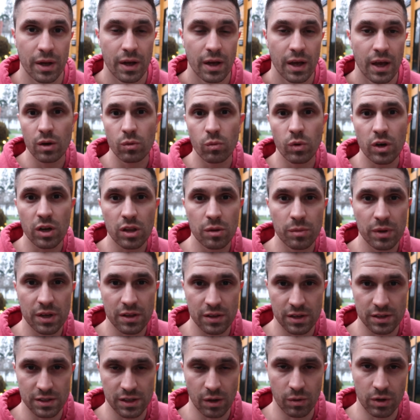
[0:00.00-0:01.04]
And one of the big
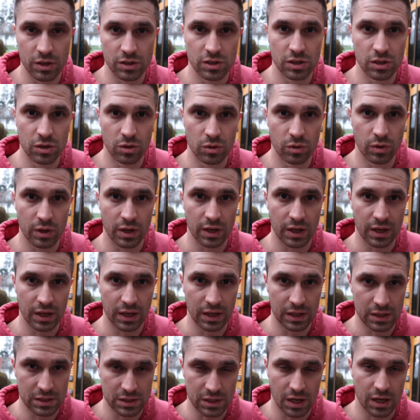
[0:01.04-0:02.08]
things I want to do
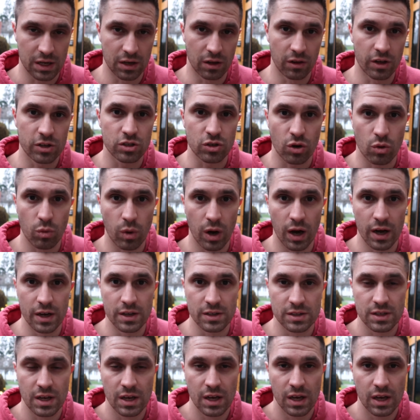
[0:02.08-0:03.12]
inside electrical
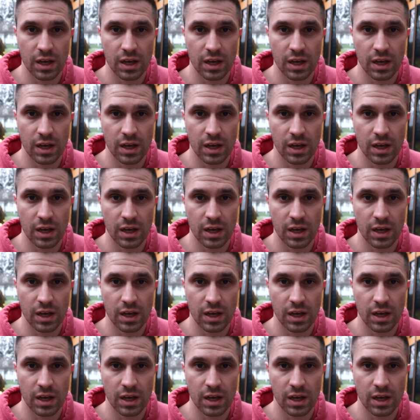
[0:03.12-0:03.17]
wise